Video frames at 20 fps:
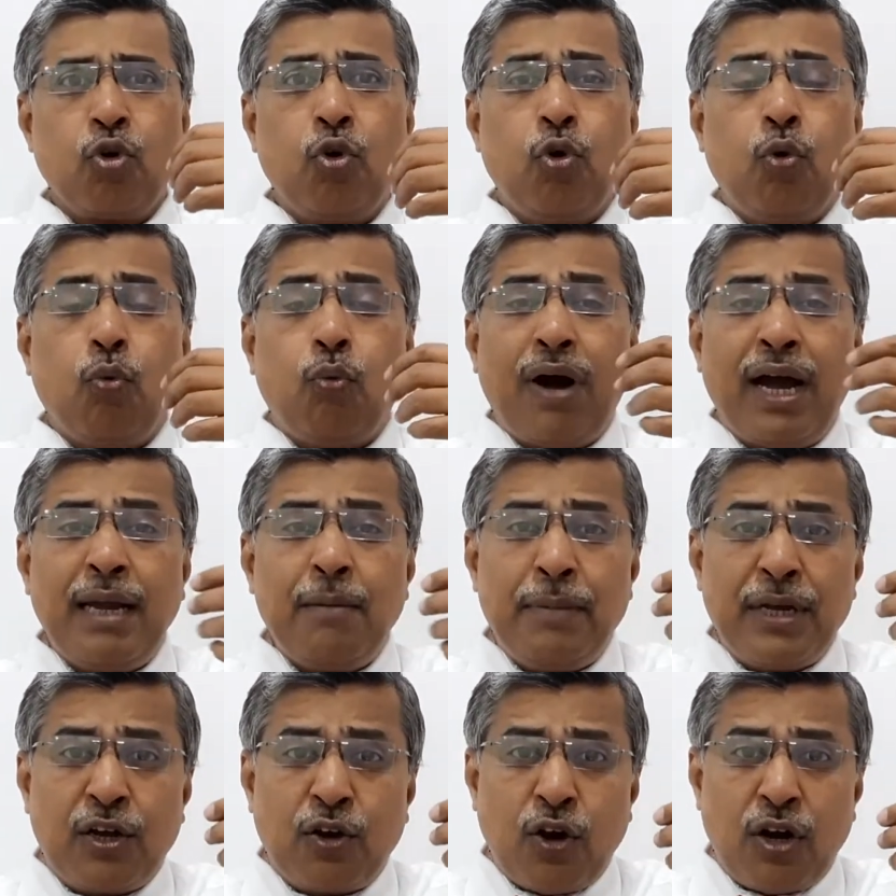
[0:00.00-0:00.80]
Why?
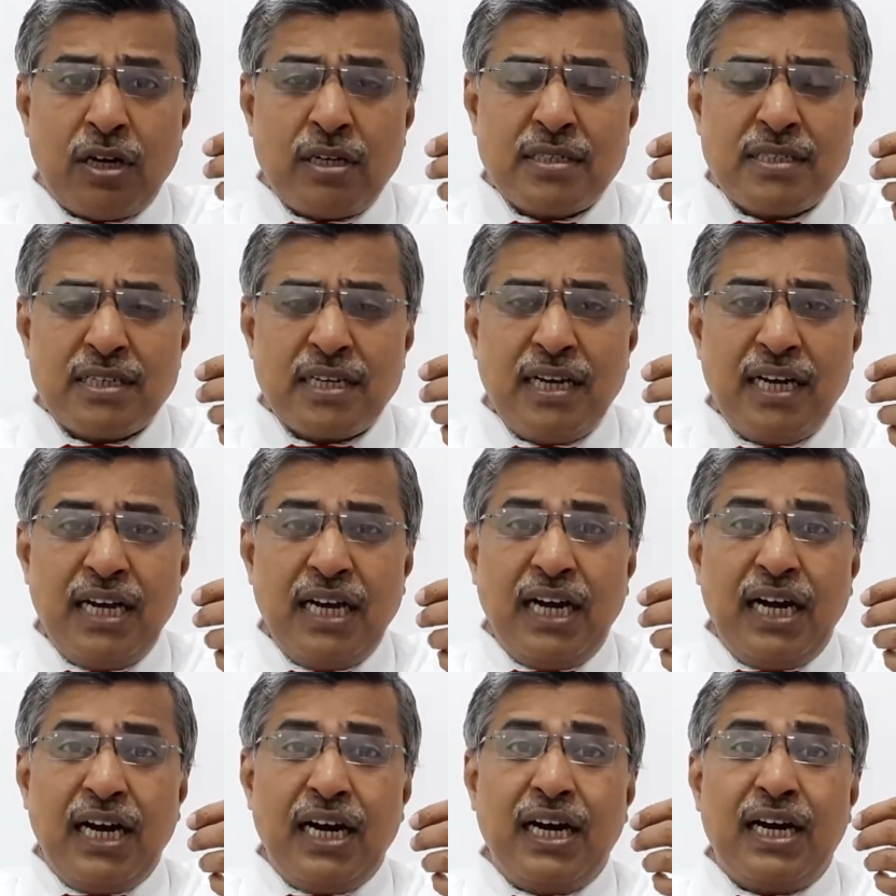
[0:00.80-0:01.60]
Because
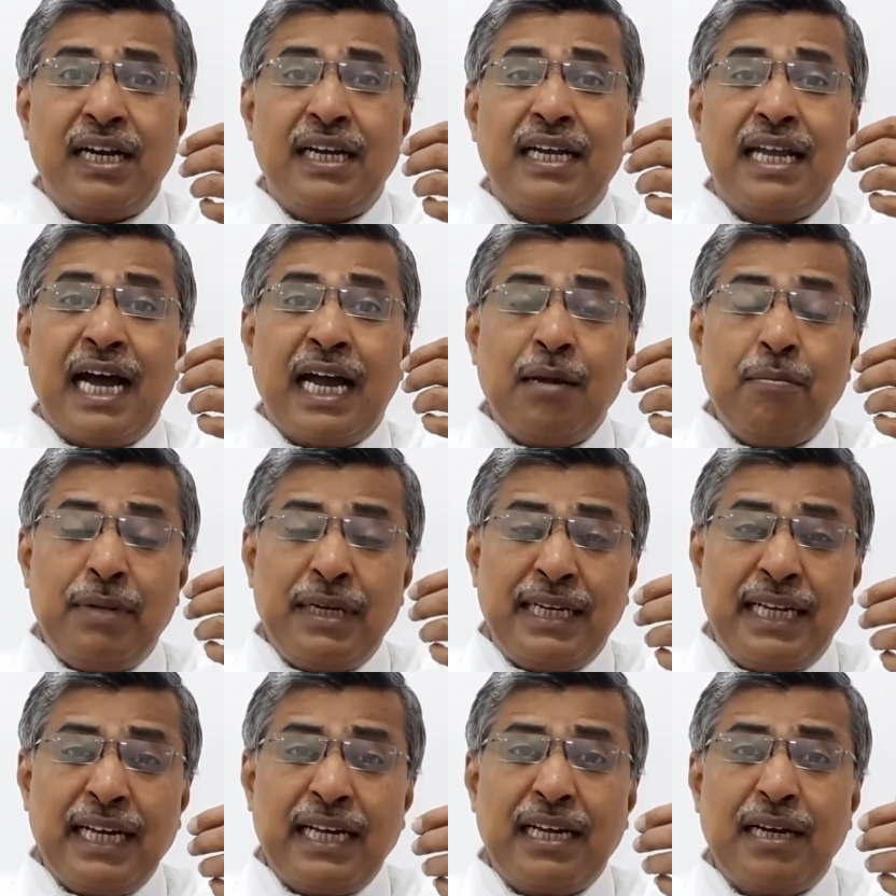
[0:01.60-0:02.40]
a
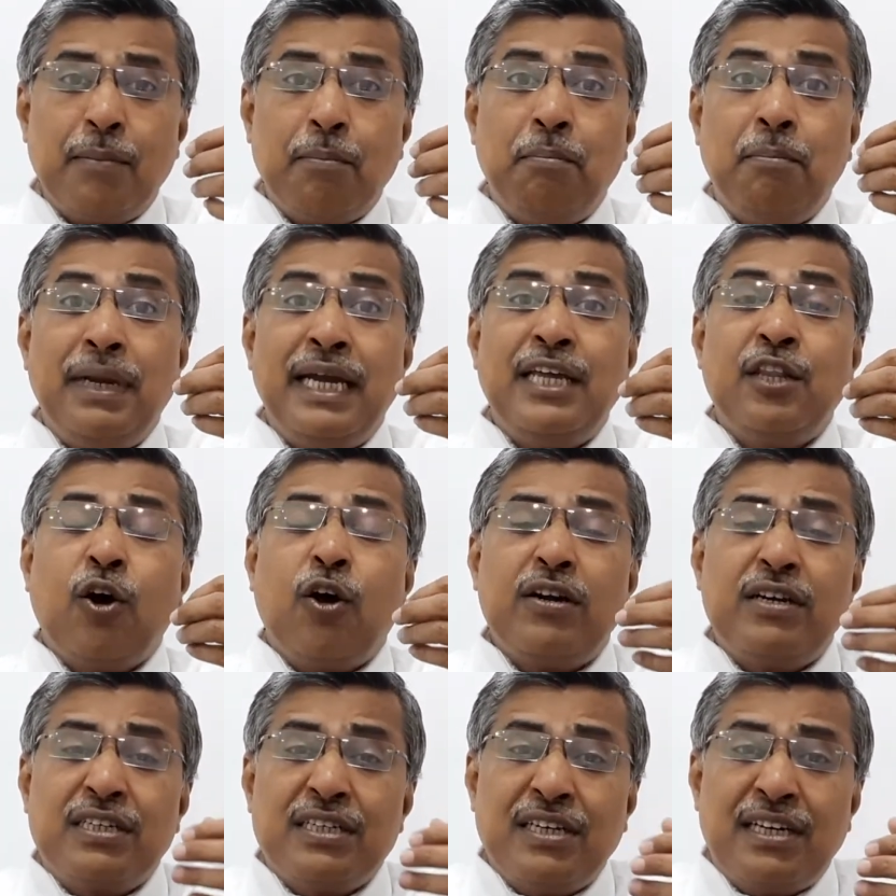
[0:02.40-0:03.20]
diabetic may
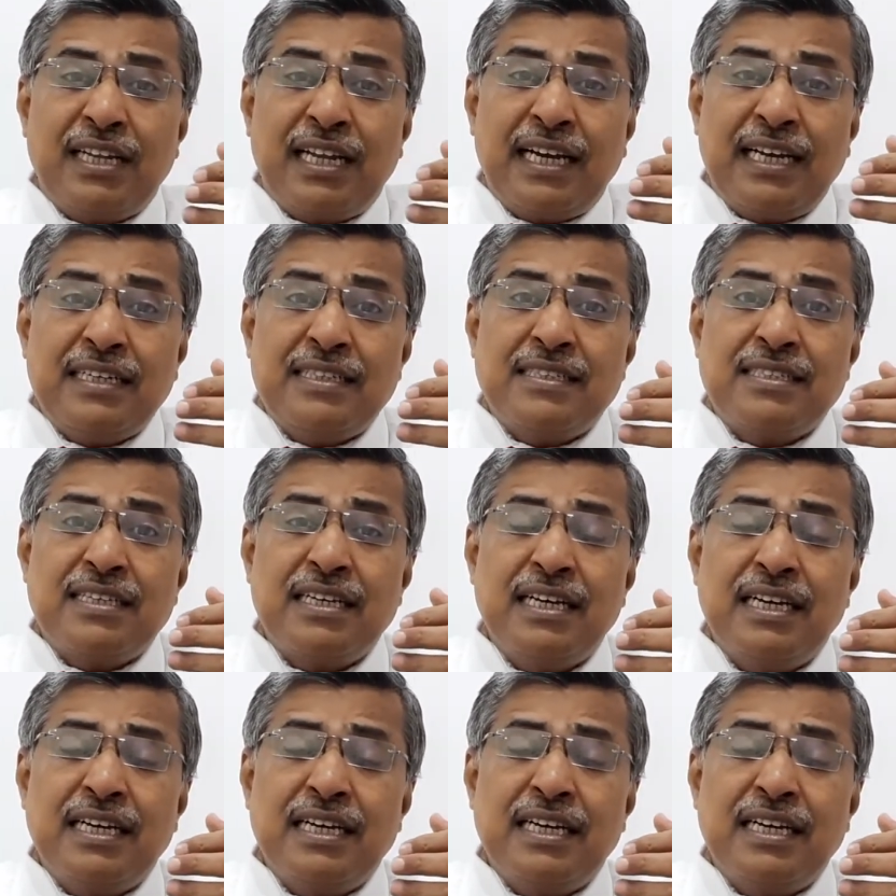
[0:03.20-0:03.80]
not realize